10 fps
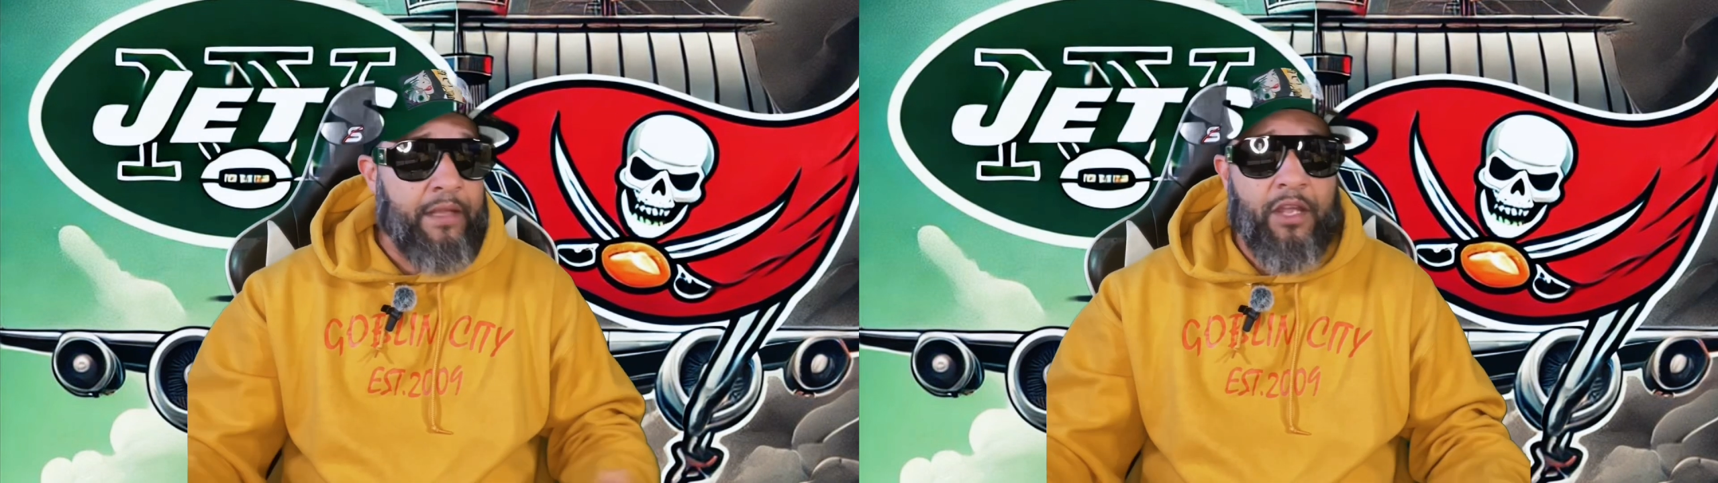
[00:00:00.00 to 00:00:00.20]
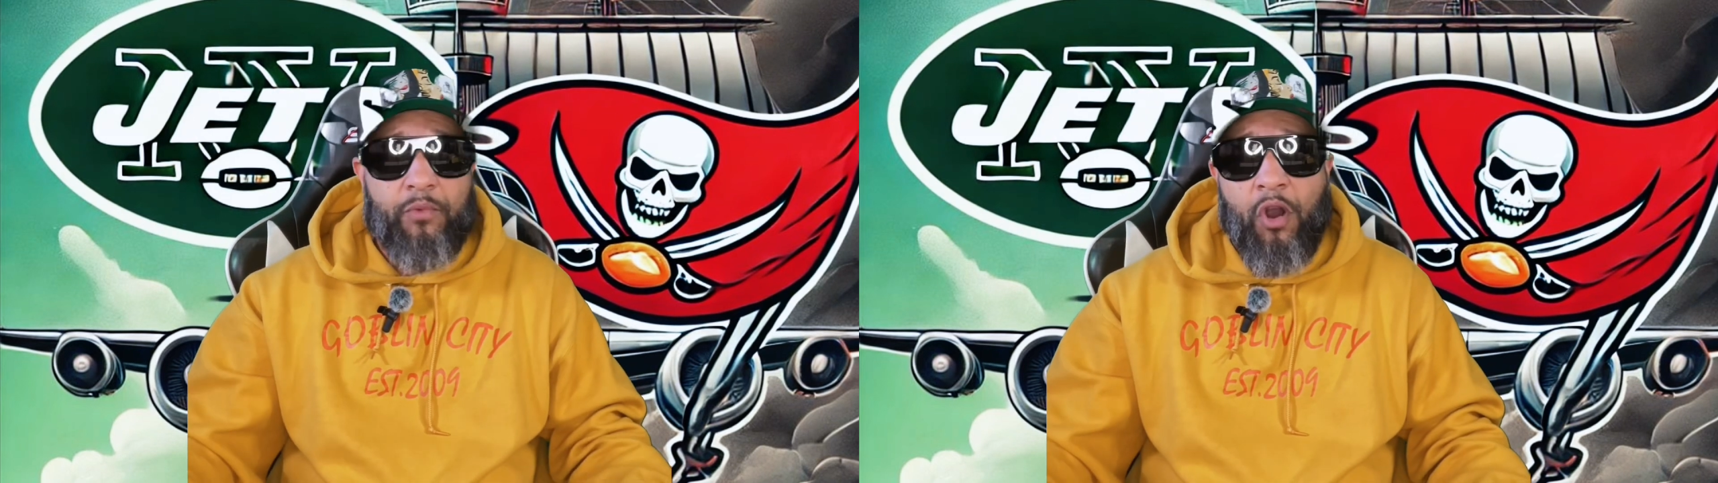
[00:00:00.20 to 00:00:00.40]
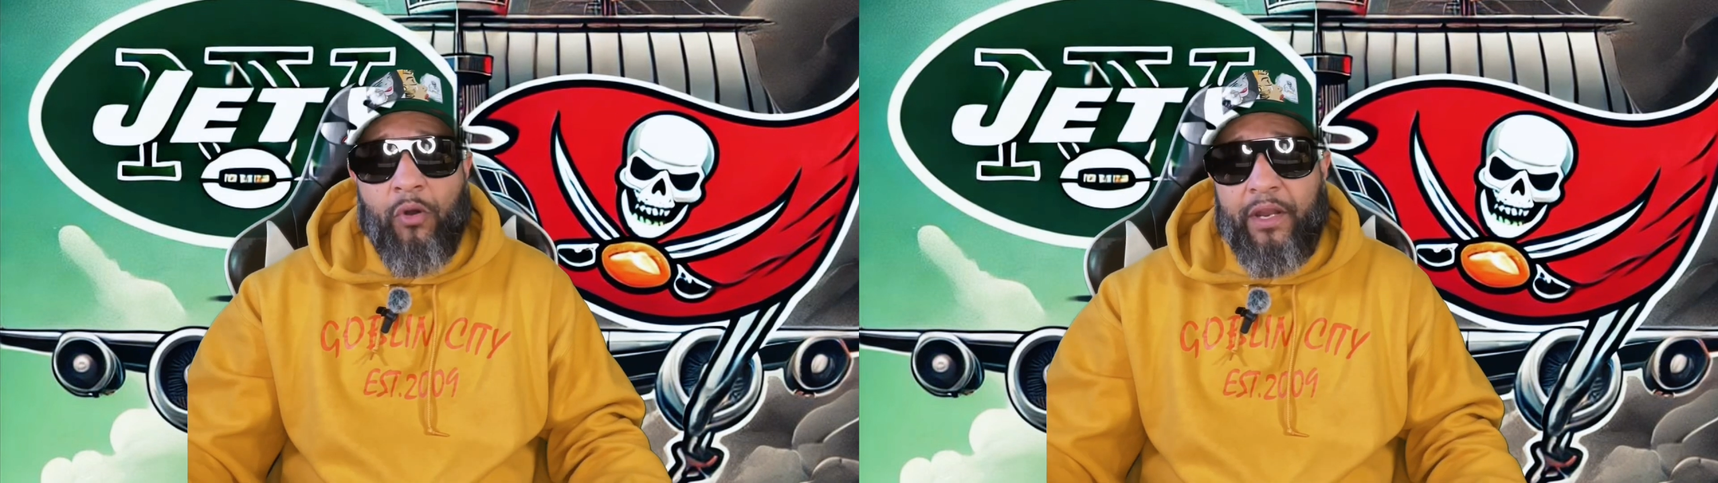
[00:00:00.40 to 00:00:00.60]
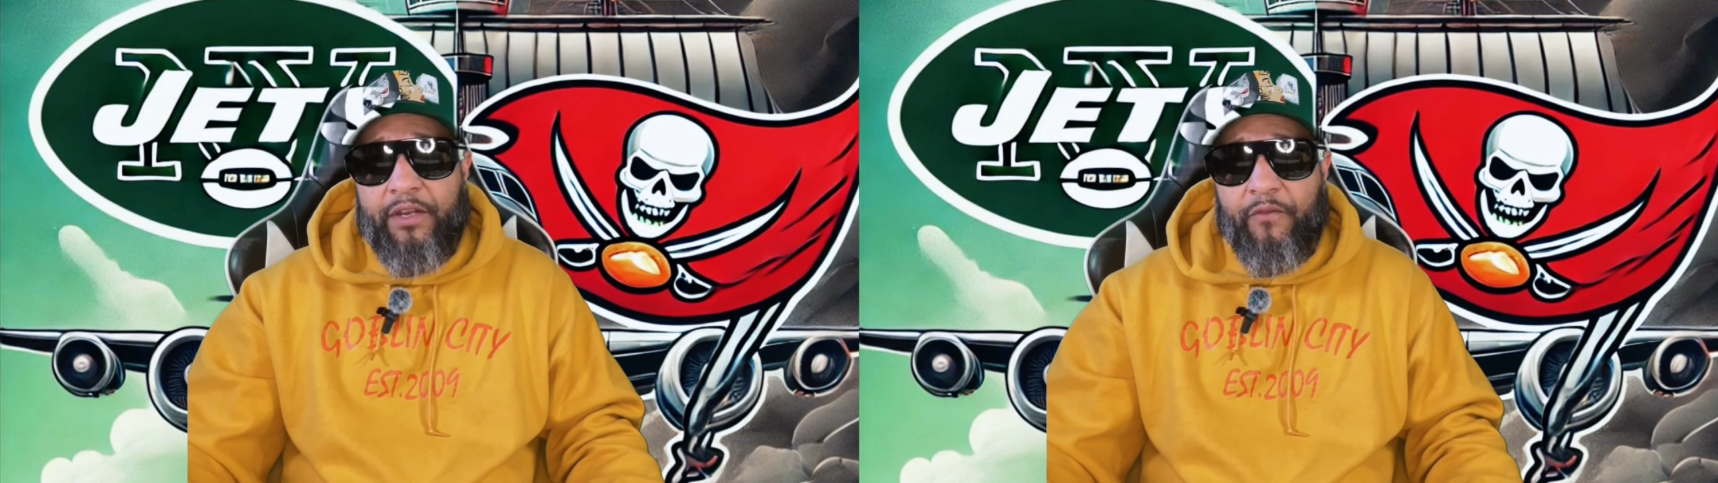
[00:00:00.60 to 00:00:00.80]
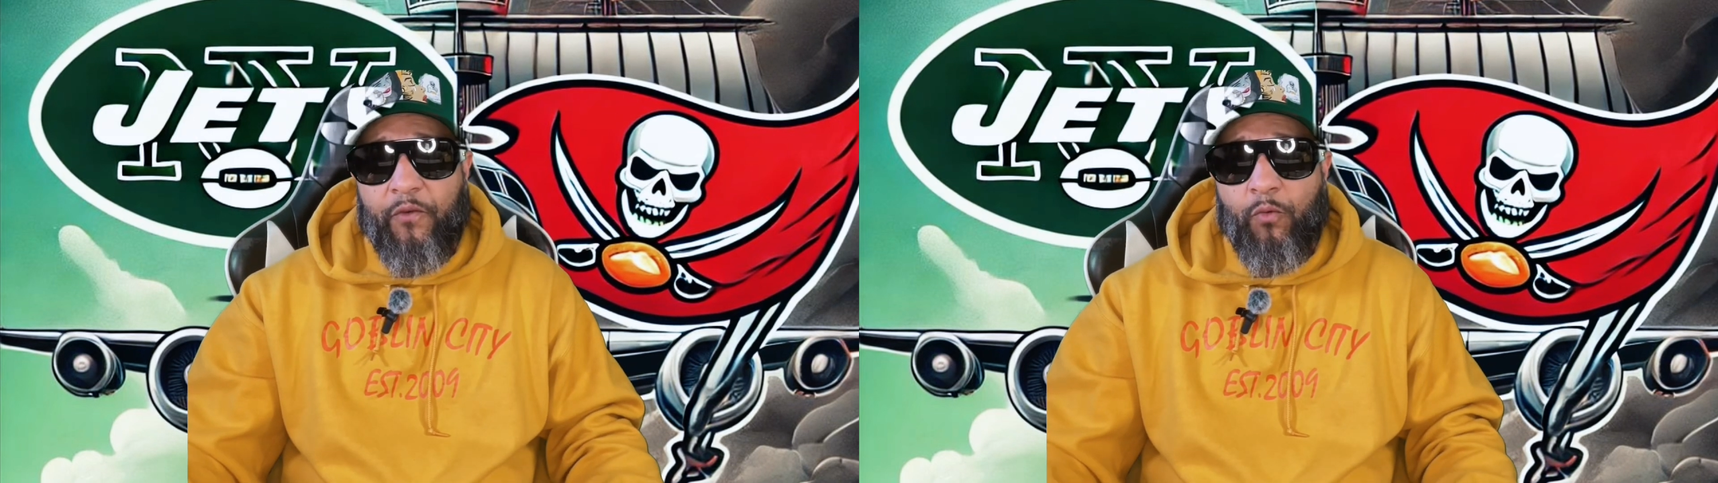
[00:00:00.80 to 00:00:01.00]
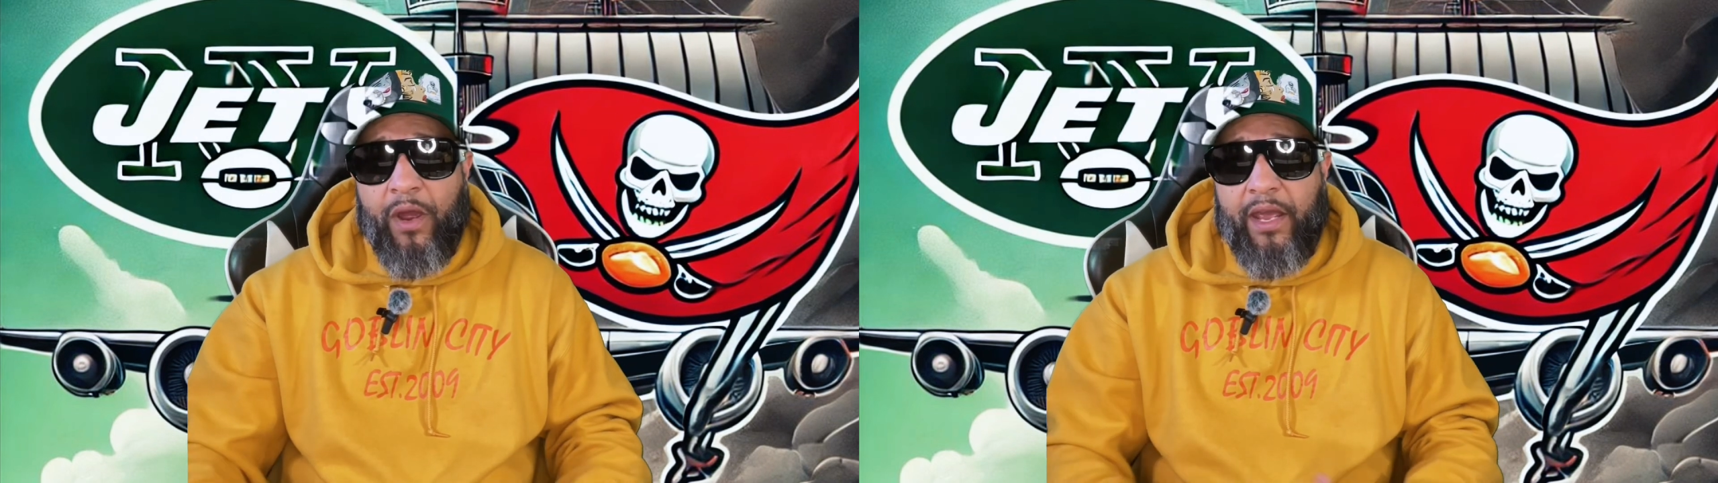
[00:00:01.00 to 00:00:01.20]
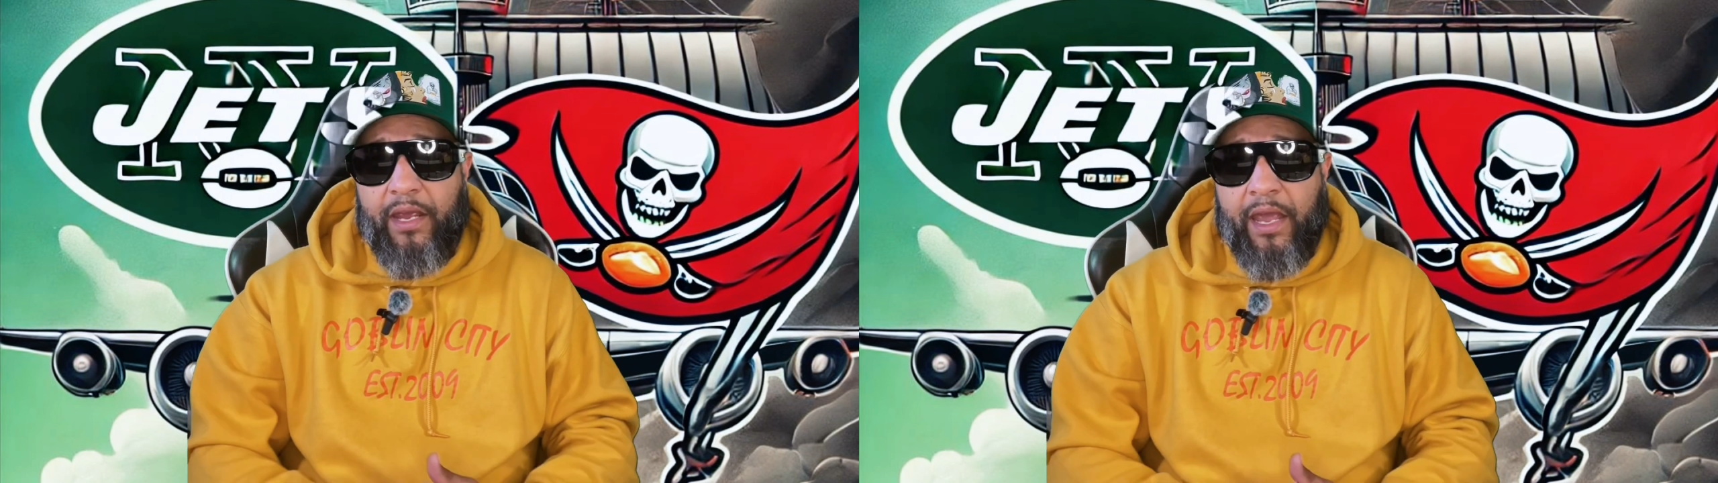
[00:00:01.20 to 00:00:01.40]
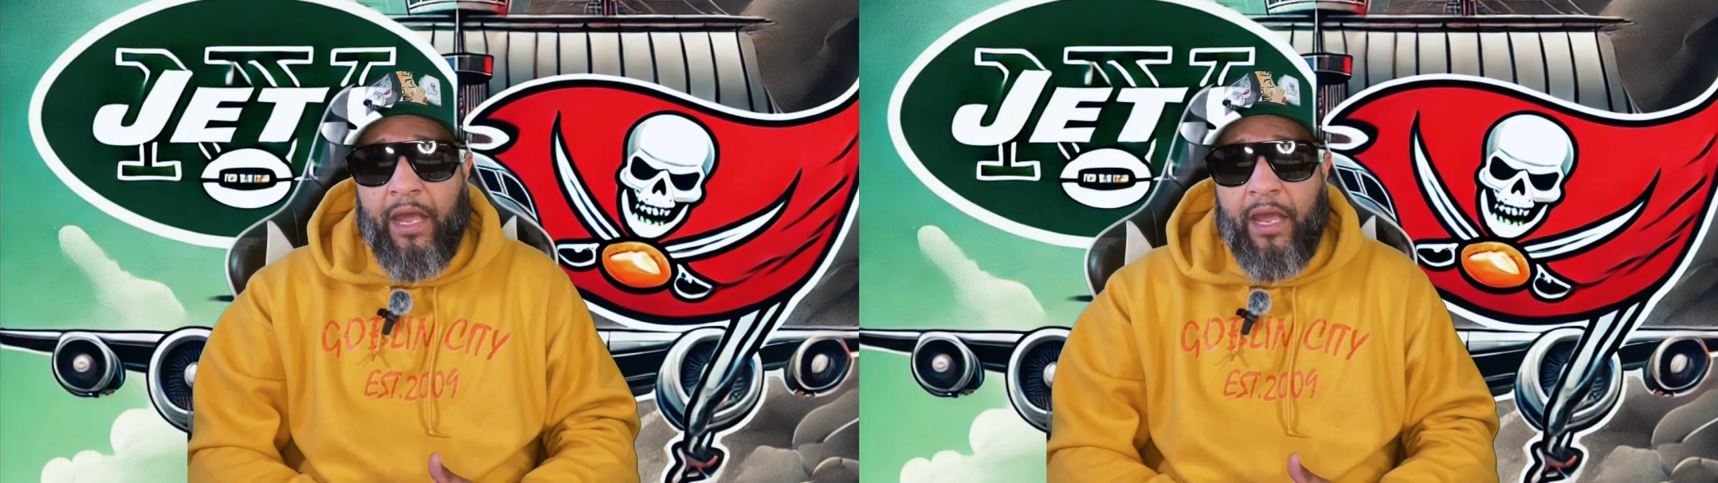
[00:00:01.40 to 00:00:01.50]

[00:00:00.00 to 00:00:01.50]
end up going a different way.